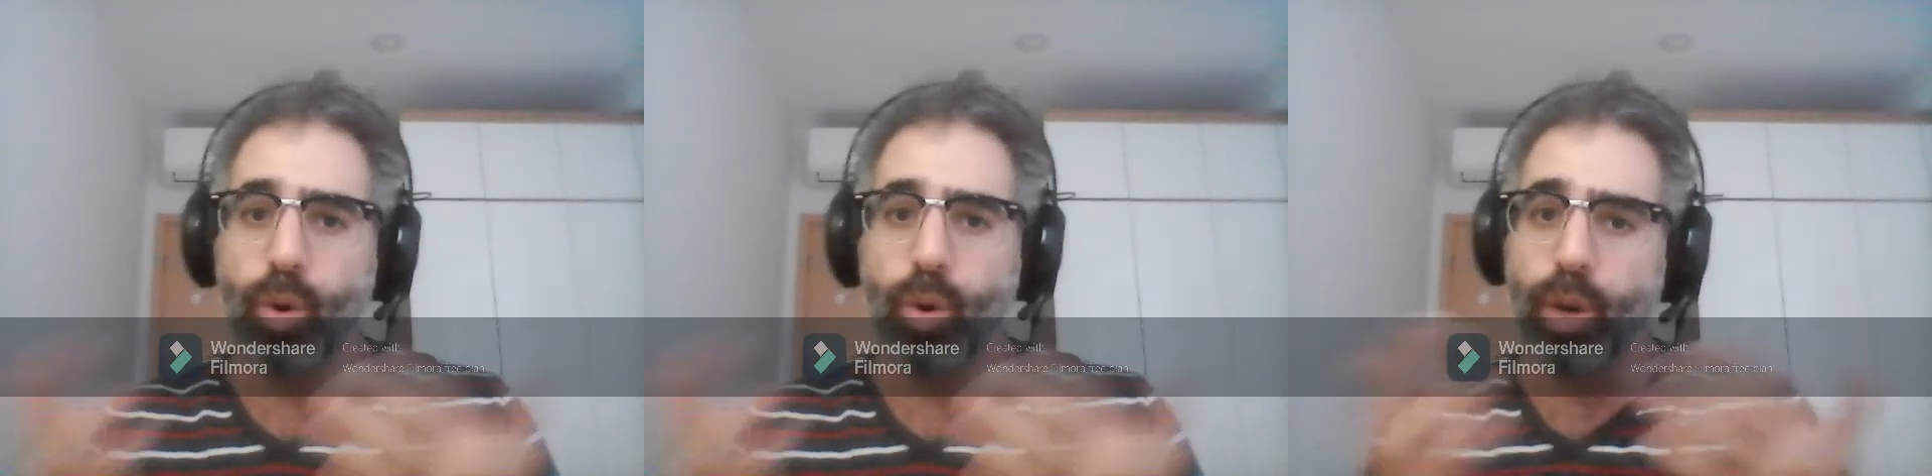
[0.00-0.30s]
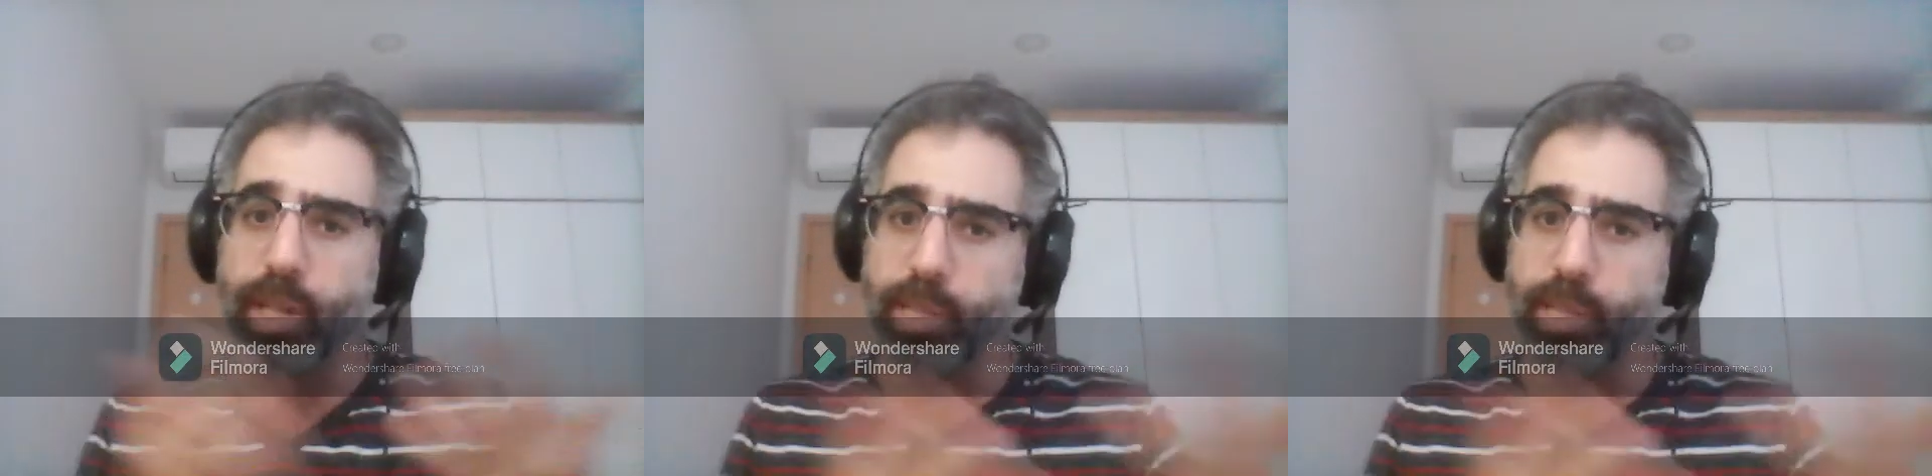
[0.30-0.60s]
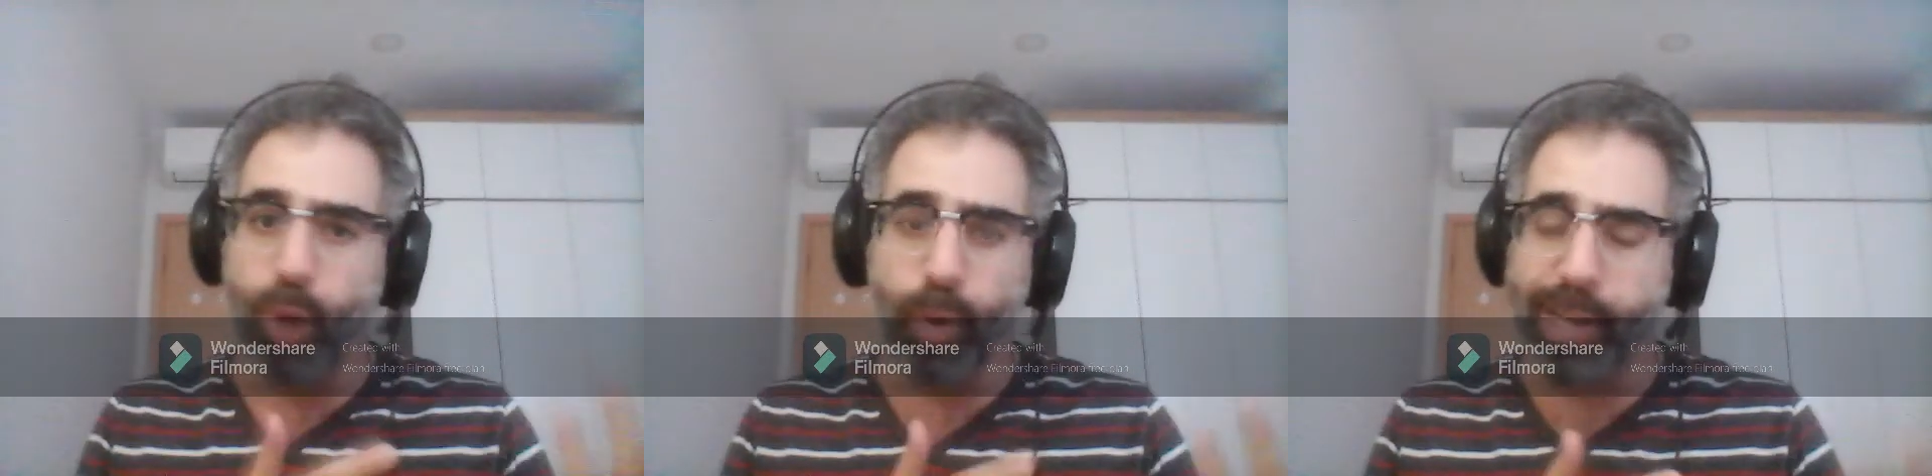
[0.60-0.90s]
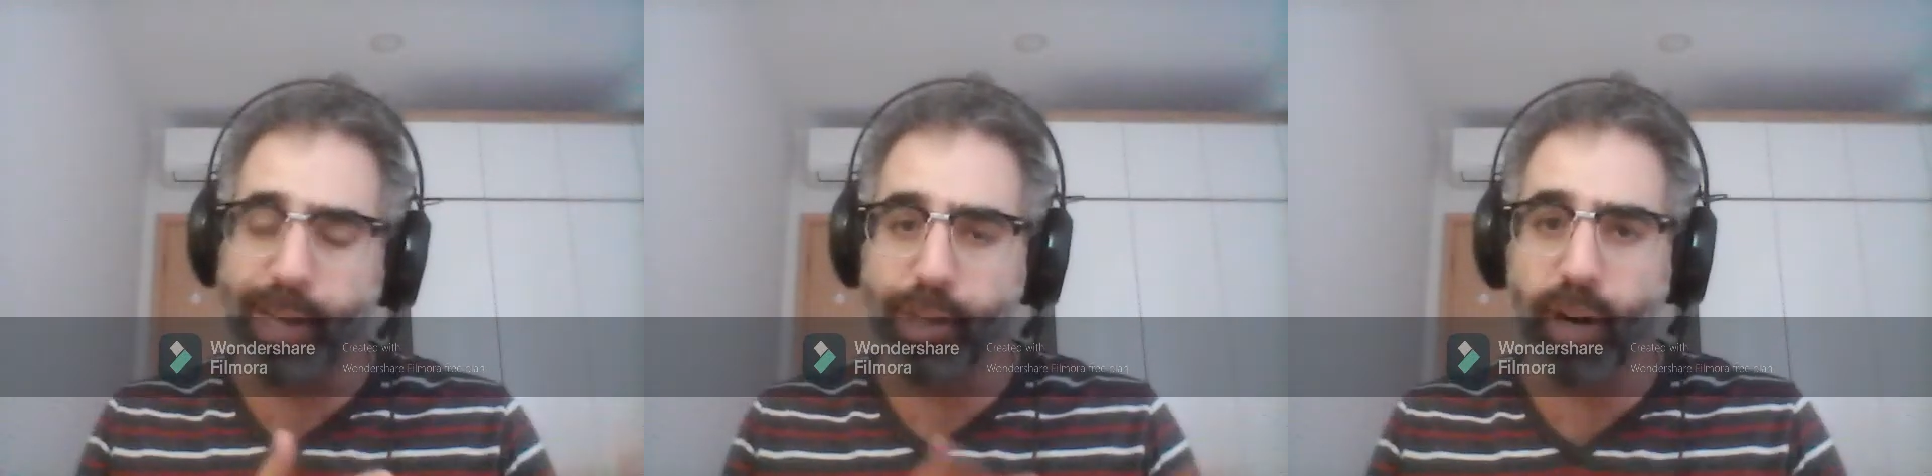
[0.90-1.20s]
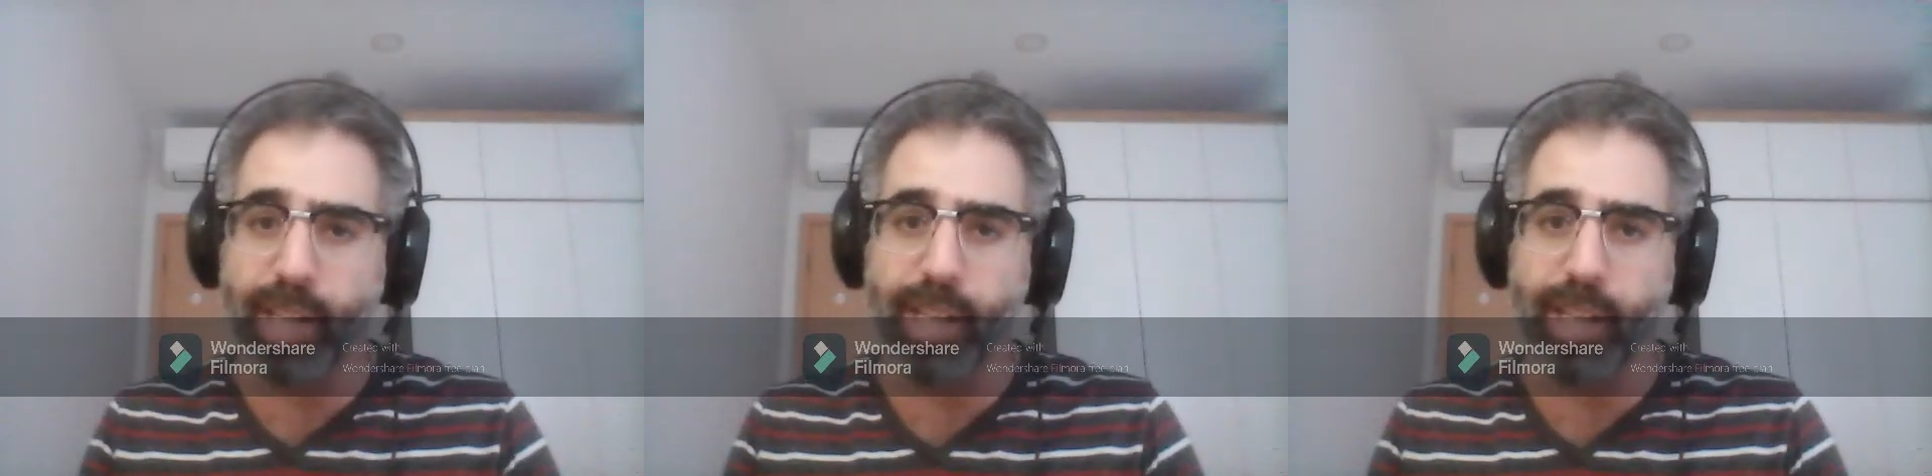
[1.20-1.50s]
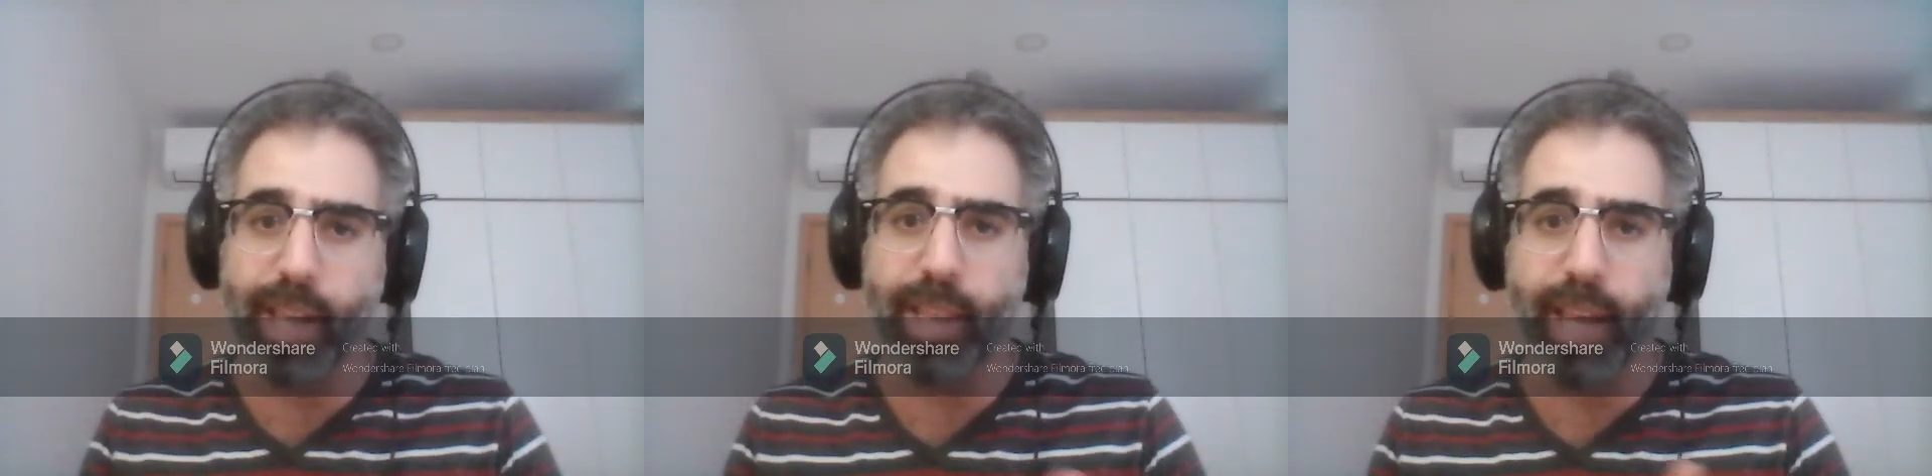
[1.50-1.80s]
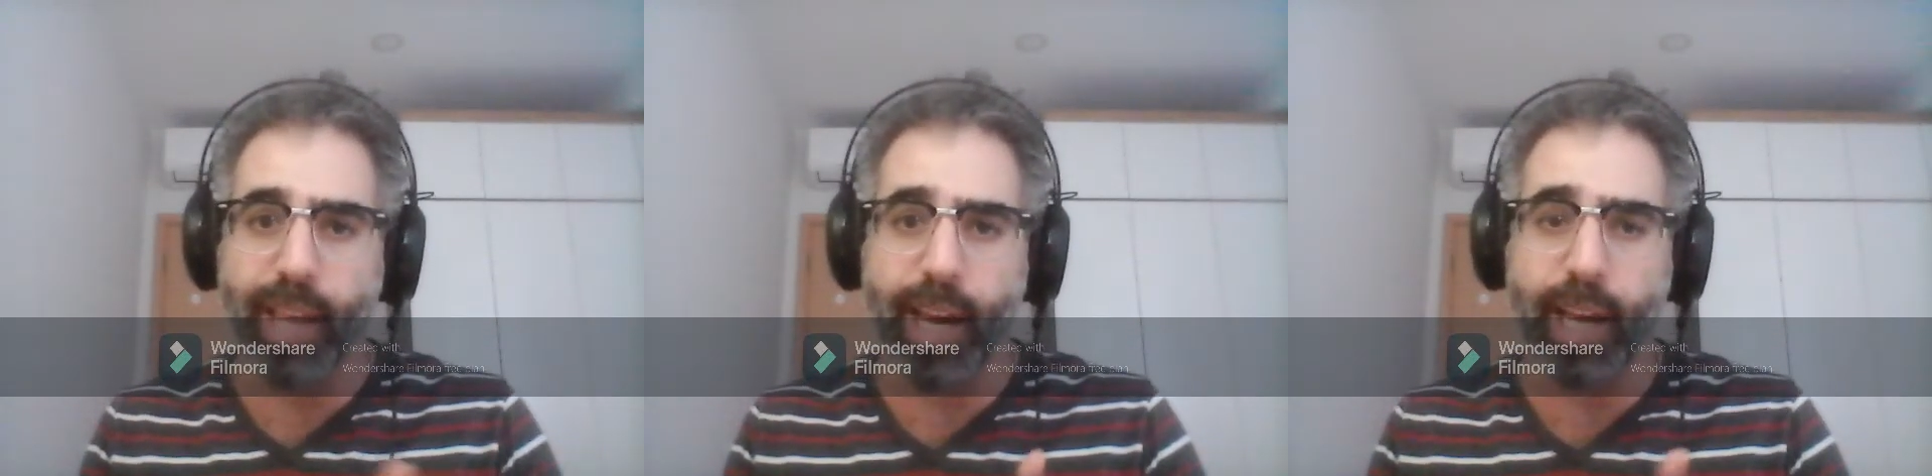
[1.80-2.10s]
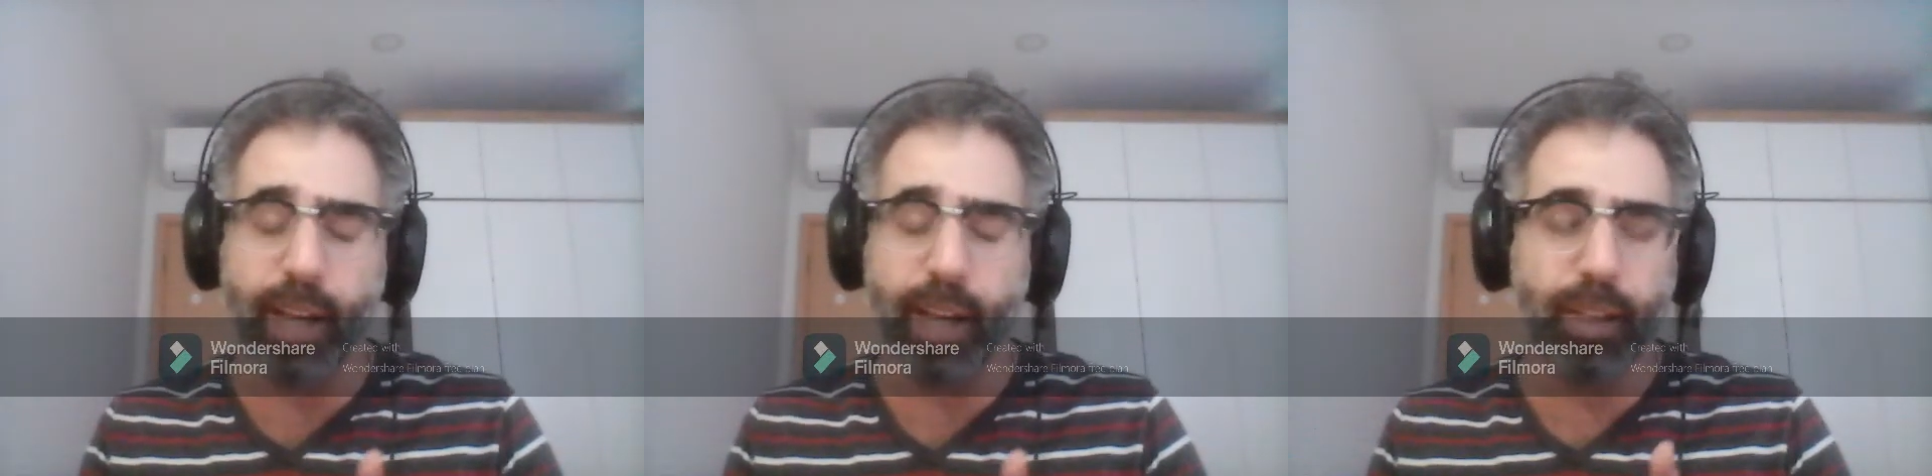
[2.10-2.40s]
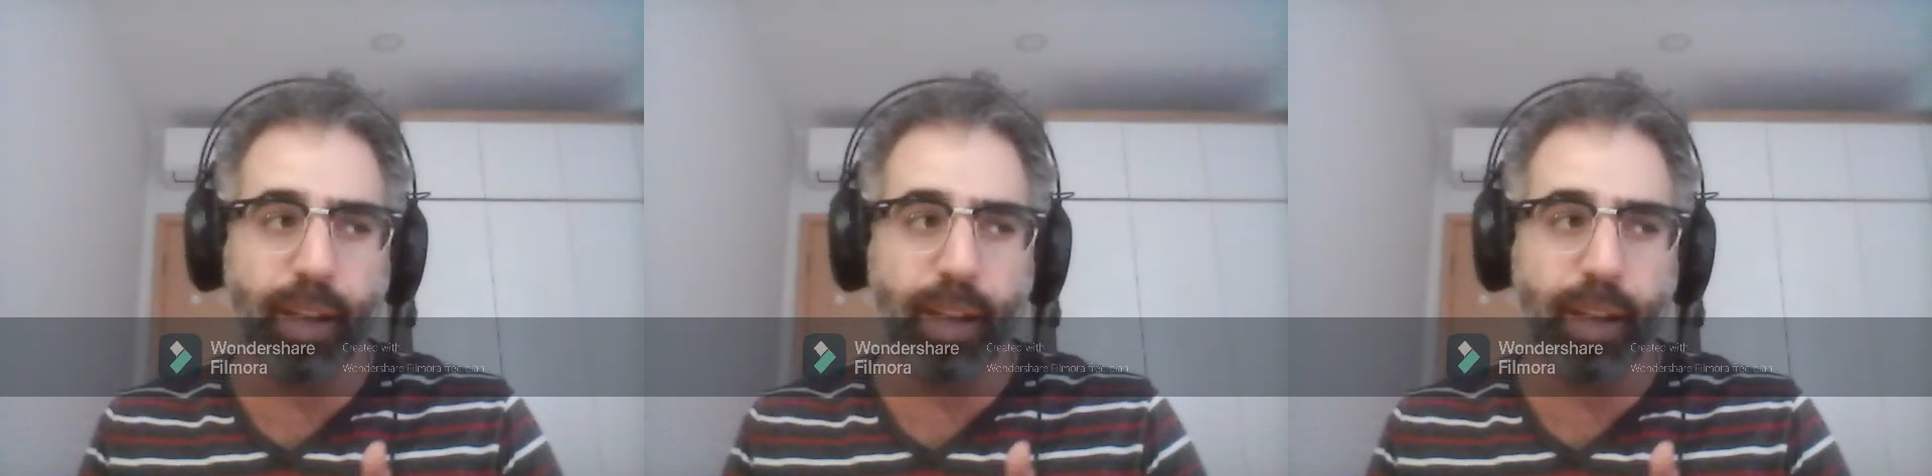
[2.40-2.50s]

or a small restaurant, and they